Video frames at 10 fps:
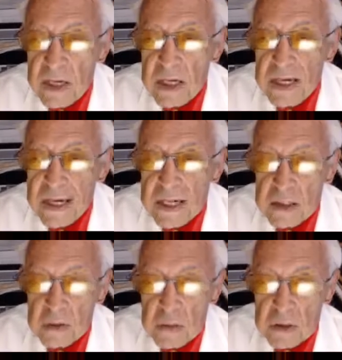is
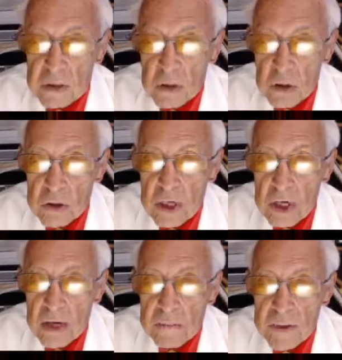what's called
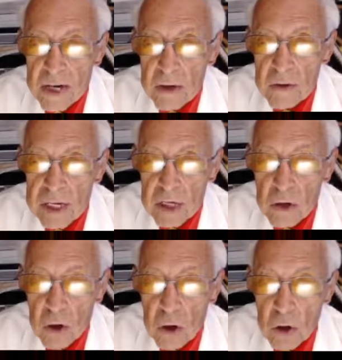
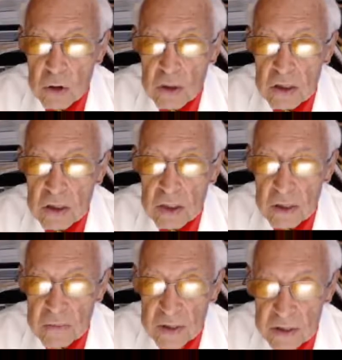perioral
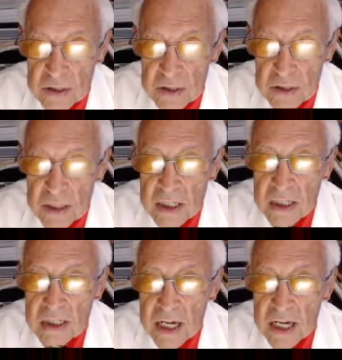numbness. That